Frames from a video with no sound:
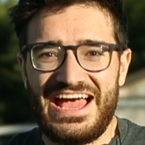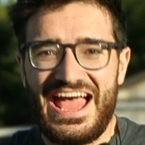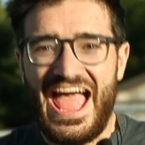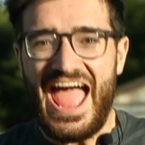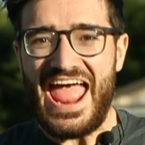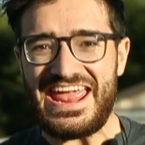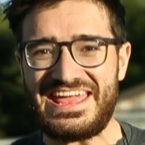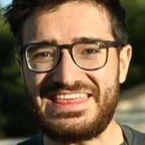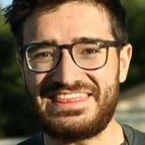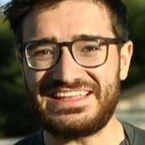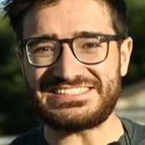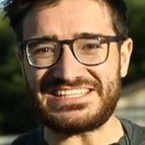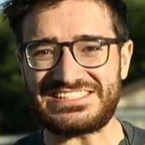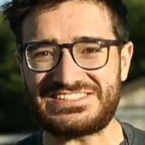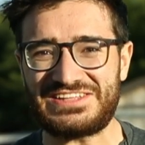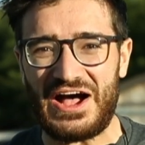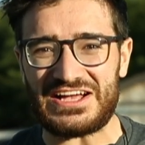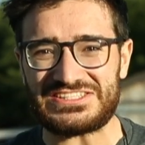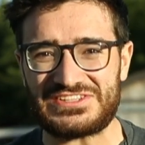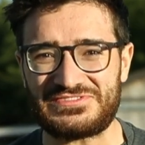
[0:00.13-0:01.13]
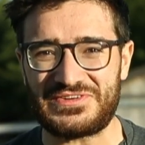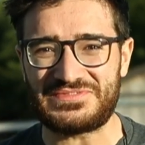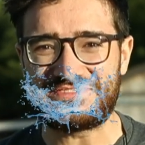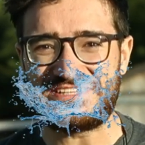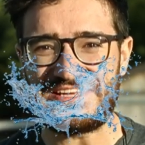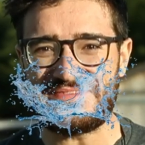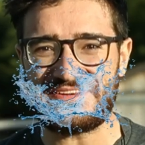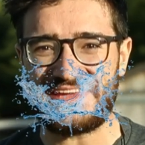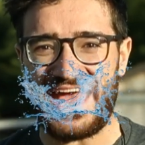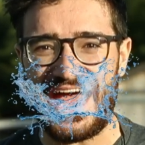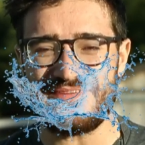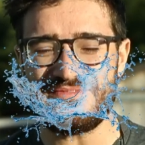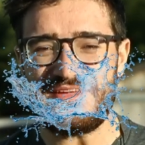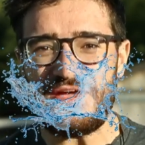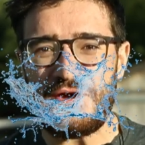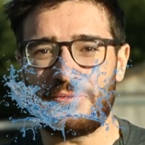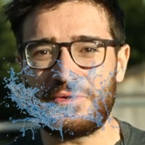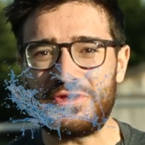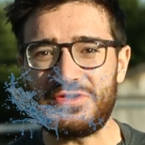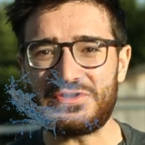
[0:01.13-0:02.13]
Hey, this is Dawson from
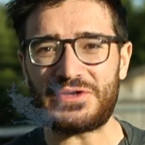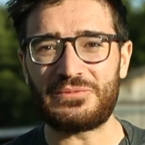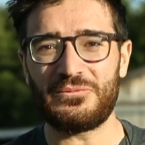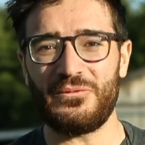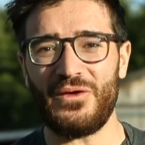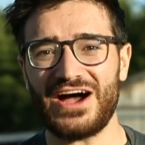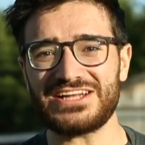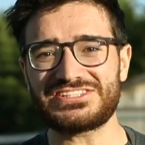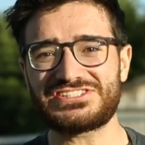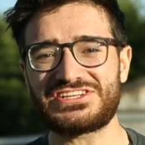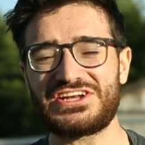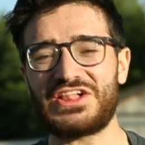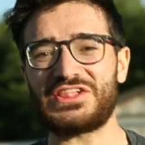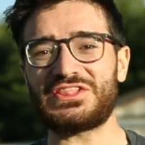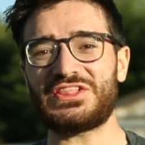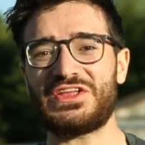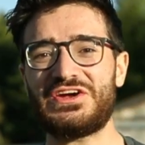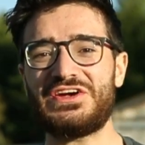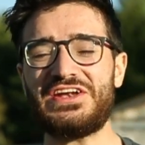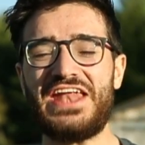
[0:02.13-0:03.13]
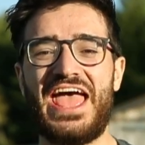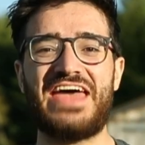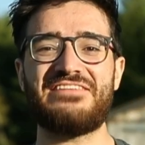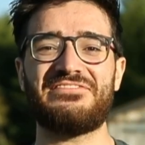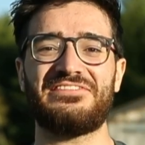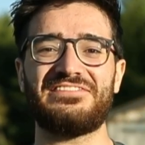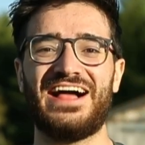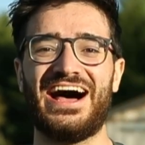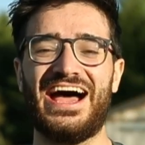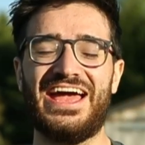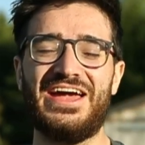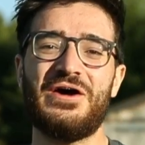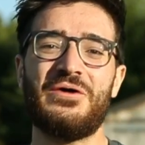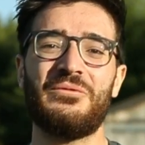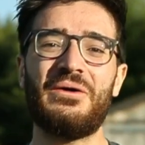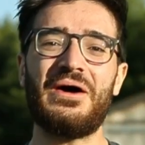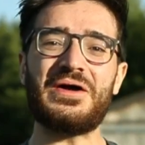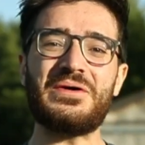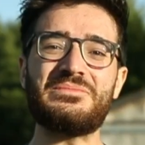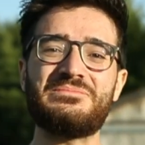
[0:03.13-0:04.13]
where you can watch, learn, and fly.
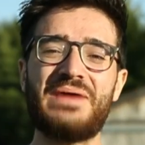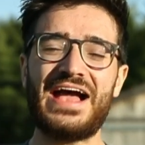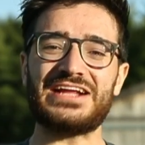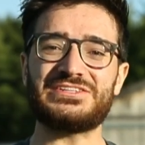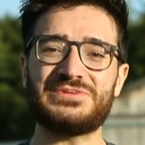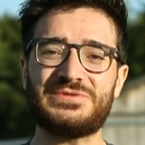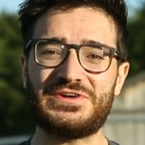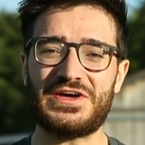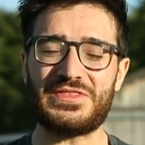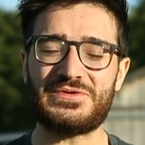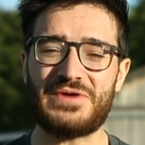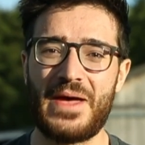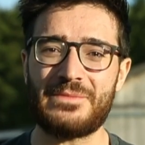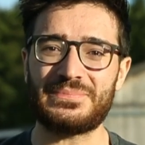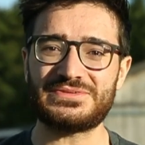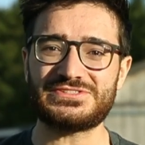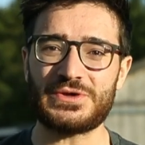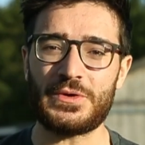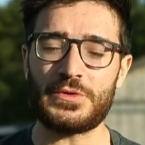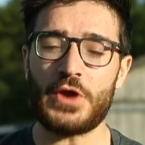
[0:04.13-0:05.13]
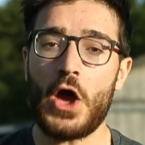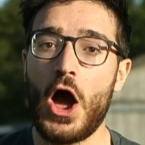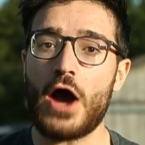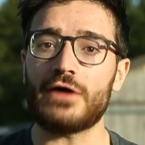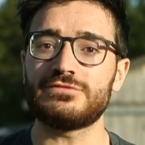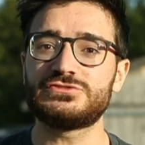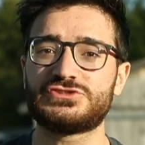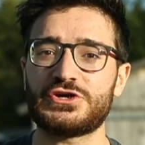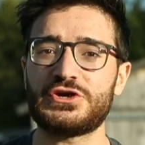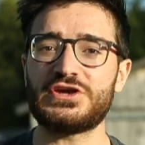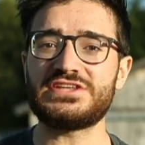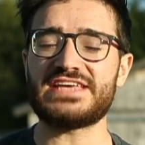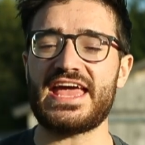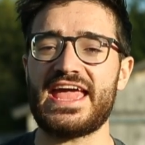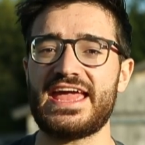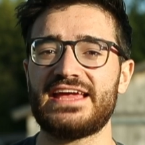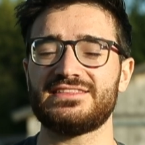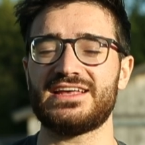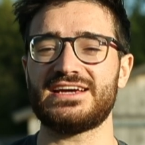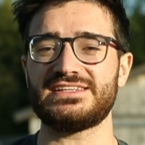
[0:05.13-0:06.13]
Welcome back to another episode of Journey to
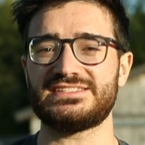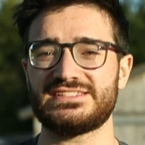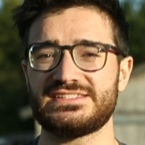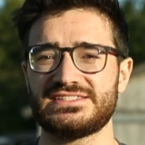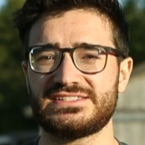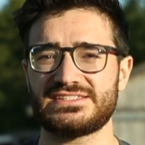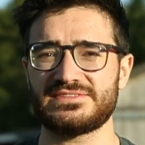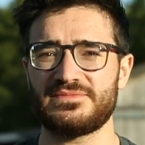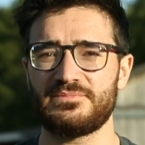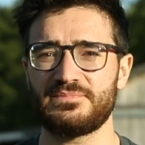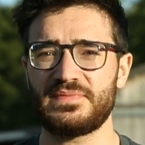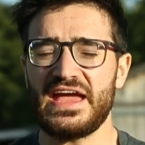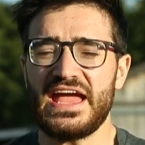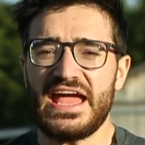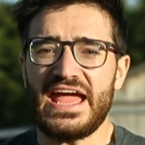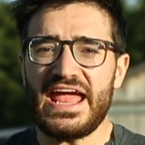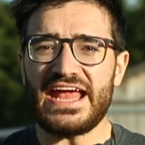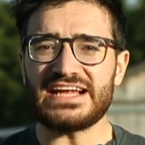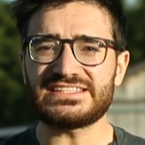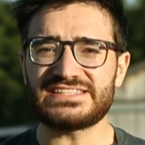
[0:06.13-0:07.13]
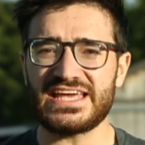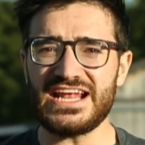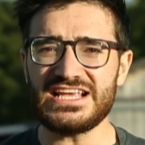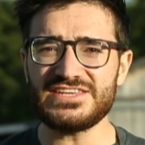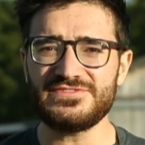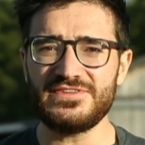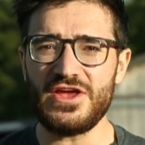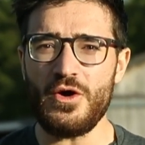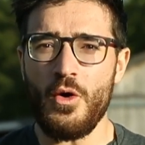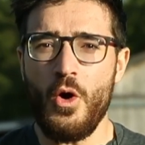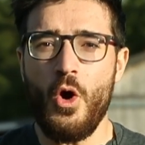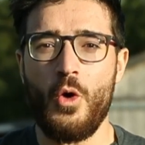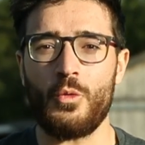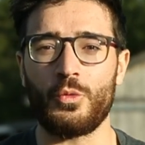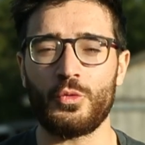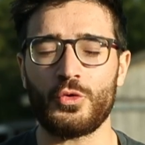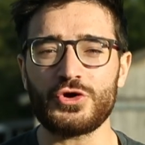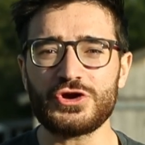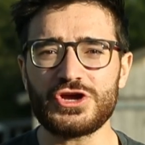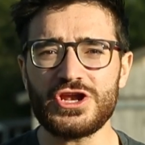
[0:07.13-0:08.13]
A License. In today's video,
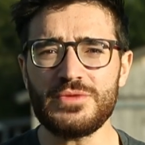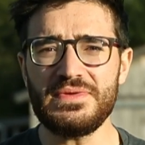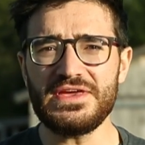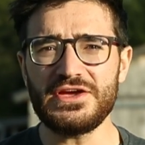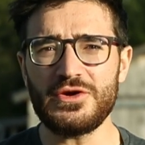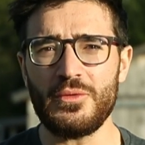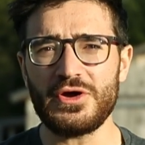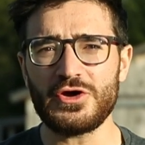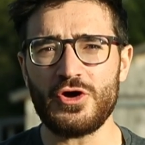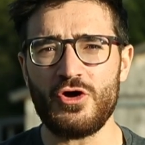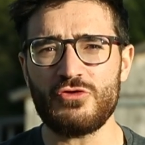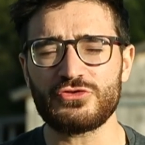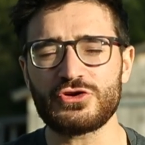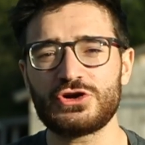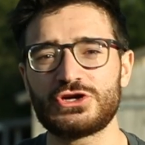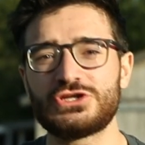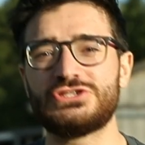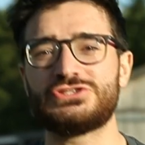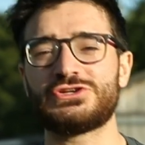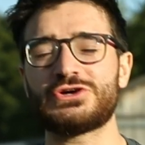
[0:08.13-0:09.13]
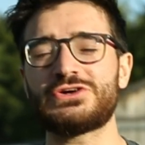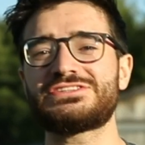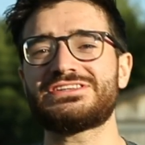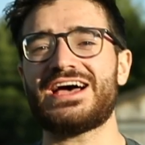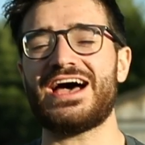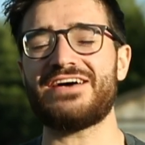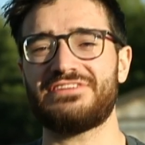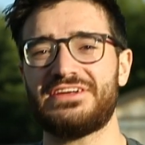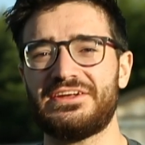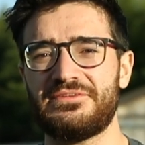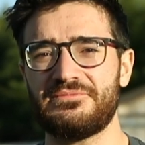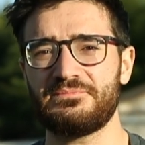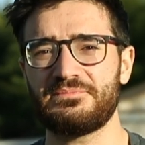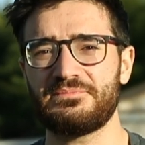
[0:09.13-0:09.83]
we're going to be going over dirt diving.